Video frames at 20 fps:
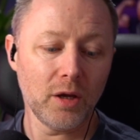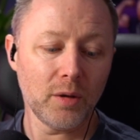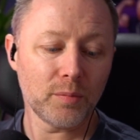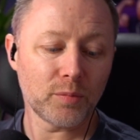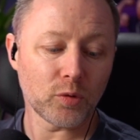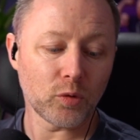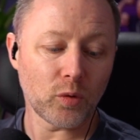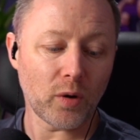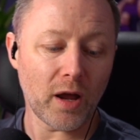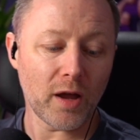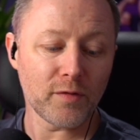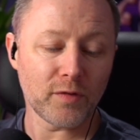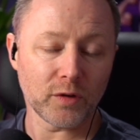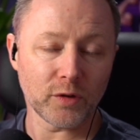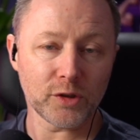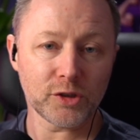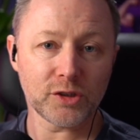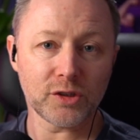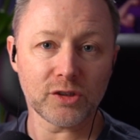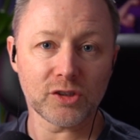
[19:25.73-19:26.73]
Pro
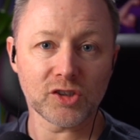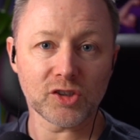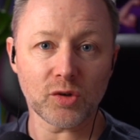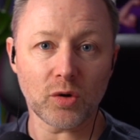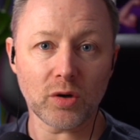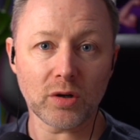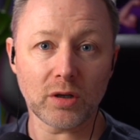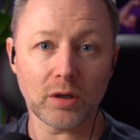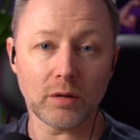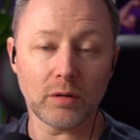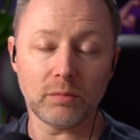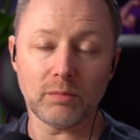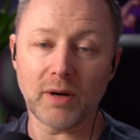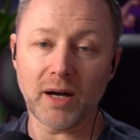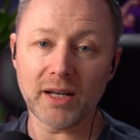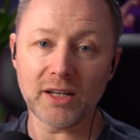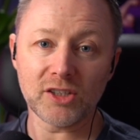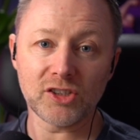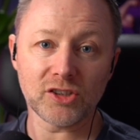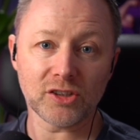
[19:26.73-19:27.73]
Evolution Soccer
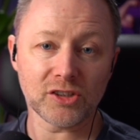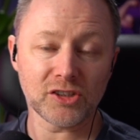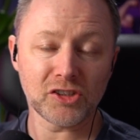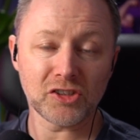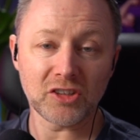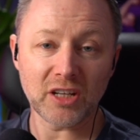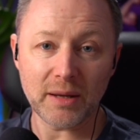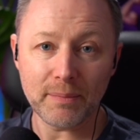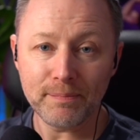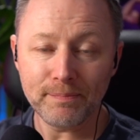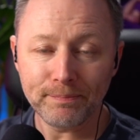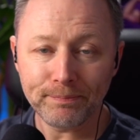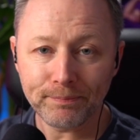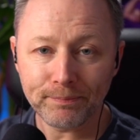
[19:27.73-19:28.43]
manager stream.